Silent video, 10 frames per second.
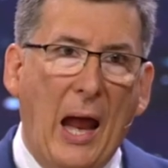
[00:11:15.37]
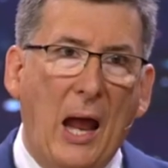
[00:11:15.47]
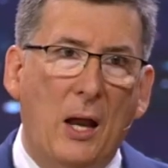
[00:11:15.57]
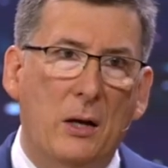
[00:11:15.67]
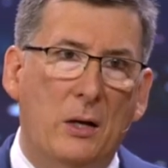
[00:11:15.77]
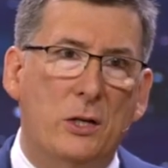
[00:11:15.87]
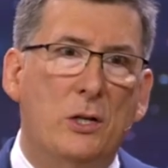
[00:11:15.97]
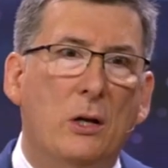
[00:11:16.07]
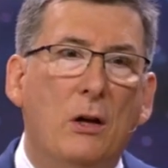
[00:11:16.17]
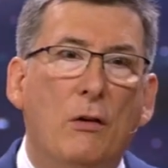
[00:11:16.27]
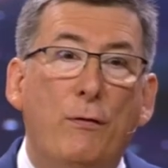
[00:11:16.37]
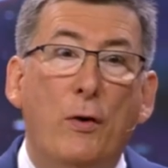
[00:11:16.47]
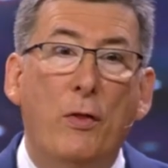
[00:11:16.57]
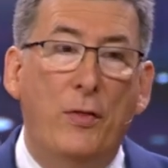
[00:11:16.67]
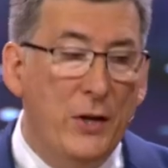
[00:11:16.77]
And
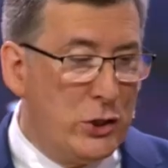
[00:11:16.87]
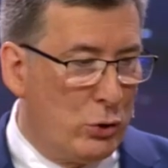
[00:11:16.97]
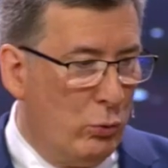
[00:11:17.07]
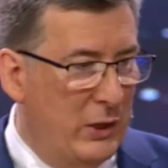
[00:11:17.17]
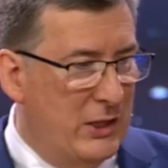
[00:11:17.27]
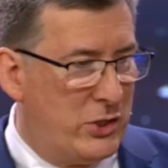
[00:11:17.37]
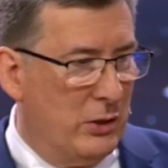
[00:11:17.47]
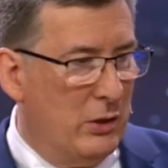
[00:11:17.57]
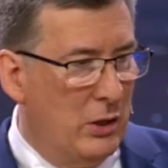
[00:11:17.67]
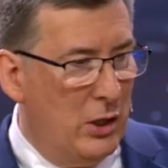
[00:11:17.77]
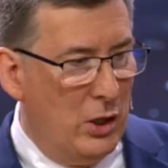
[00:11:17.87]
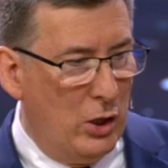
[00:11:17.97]
for this reason,